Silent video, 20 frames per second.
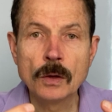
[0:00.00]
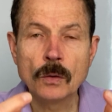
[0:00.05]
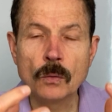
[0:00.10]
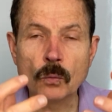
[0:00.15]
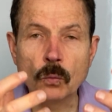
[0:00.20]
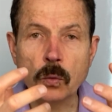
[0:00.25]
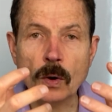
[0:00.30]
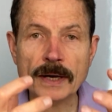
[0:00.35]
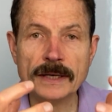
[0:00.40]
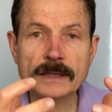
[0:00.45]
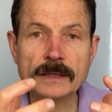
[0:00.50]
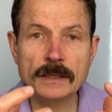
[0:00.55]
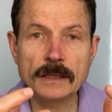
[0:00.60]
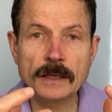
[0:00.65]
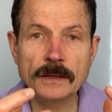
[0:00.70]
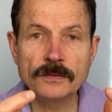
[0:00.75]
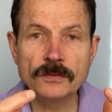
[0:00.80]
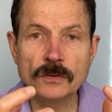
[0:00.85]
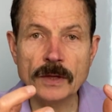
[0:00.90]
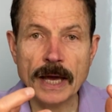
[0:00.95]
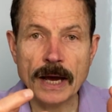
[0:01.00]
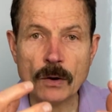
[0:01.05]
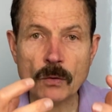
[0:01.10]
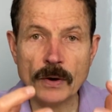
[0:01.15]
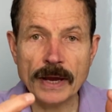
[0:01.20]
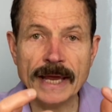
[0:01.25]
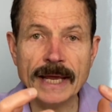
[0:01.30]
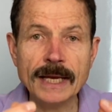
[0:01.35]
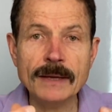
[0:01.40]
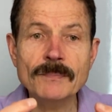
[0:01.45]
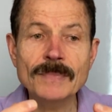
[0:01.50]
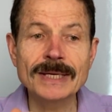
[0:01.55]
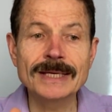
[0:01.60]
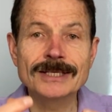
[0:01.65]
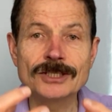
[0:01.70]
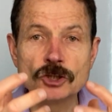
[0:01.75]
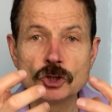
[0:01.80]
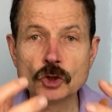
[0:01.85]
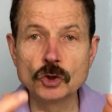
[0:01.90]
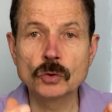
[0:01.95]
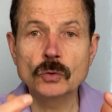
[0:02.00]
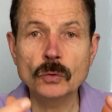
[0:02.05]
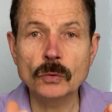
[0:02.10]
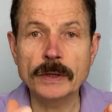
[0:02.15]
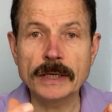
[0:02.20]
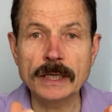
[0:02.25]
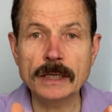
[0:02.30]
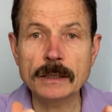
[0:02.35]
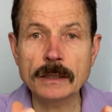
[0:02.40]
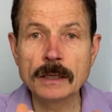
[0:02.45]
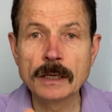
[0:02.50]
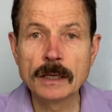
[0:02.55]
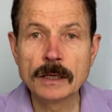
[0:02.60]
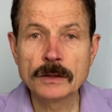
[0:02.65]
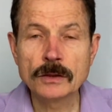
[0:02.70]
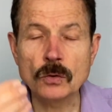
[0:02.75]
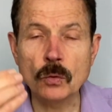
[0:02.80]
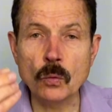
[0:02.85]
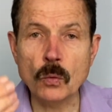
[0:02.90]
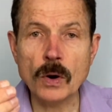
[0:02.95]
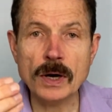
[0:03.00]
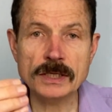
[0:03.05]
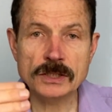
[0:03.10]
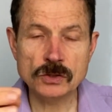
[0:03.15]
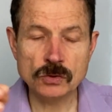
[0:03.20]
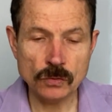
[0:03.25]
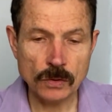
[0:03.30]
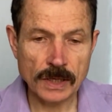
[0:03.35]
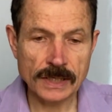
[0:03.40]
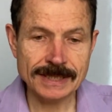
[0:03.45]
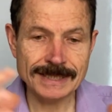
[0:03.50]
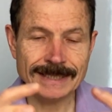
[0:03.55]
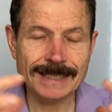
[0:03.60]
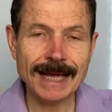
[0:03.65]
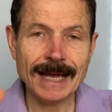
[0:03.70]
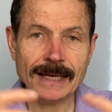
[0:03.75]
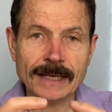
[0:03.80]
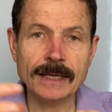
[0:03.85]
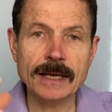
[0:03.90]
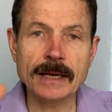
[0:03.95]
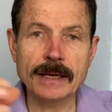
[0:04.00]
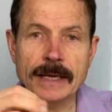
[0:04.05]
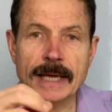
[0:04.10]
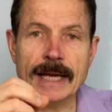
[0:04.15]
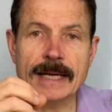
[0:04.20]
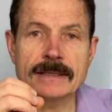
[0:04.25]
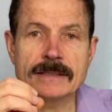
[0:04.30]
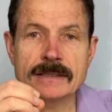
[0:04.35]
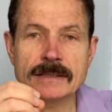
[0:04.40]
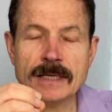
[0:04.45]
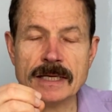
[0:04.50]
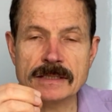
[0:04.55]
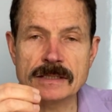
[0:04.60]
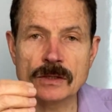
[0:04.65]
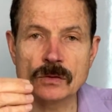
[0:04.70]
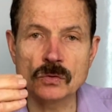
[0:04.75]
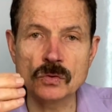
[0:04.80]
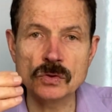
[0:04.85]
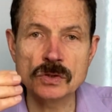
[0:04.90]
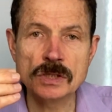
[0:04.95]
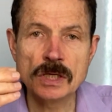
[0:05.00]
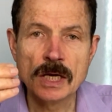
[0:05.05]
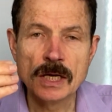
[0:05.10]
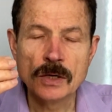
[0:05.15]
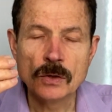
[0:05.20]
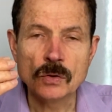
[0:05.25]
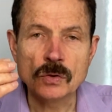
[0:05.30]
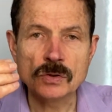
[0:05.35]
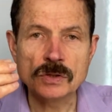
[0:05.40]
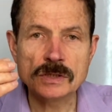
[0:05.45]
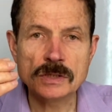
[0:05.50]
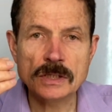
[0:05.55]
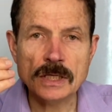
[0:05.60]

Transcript: what our enemy is doing, the ones who are staying against us and who's